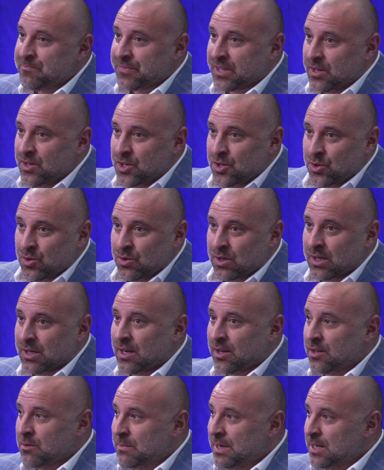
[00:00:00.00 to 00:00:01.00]
noon
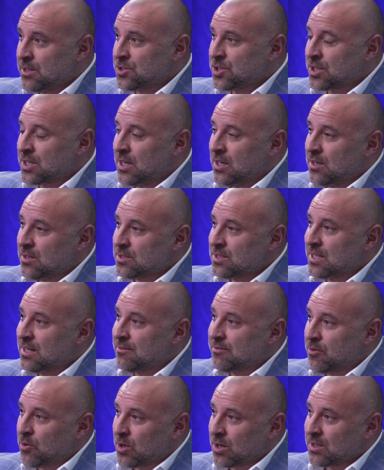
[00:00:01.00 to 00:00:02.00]
another manager calls, and at
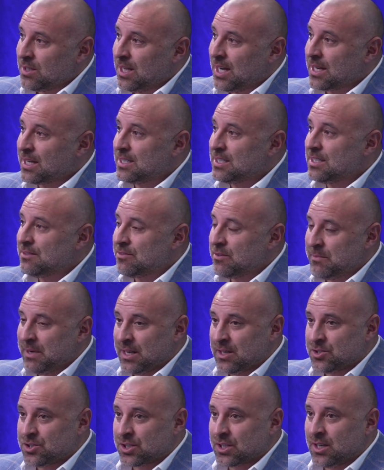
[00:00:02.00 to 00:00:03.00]
4 o'clock a different
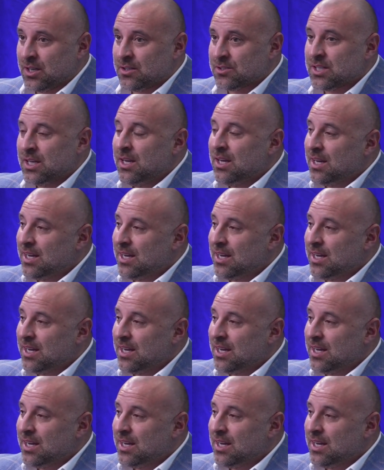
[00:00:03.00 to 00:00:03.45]
manager calls.